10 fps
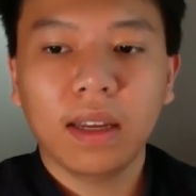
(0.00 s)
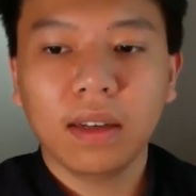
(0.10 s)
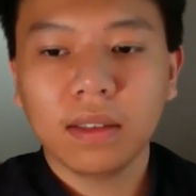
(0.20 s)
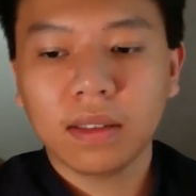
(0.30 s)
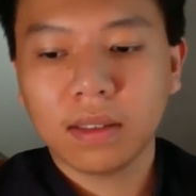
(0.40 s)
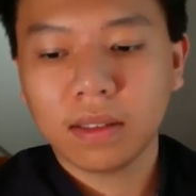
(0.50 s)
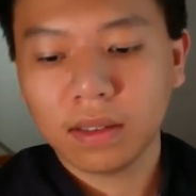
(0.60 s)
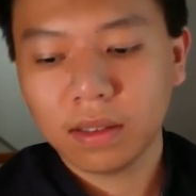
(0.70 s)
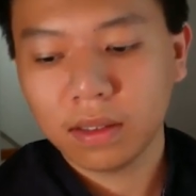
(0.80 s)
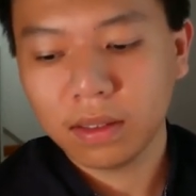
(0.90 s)
And
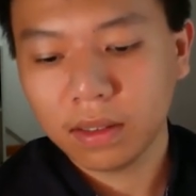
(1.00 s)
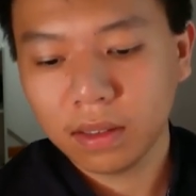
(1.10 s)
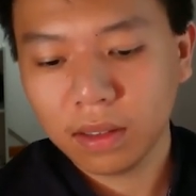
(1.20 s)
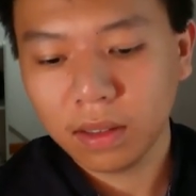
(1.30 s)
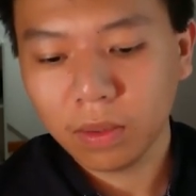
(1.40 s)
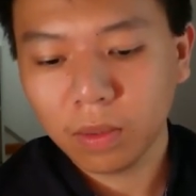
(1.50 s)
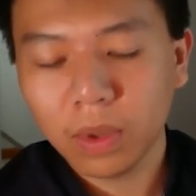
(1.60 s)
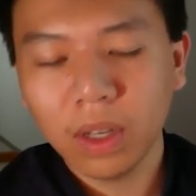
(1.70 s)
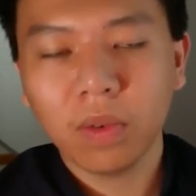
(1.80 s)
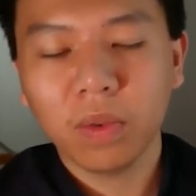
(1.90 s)

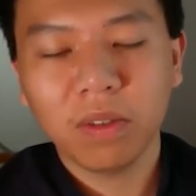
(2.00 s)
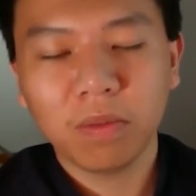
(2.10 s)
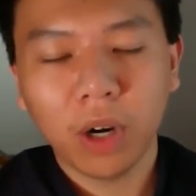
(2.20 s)
once we've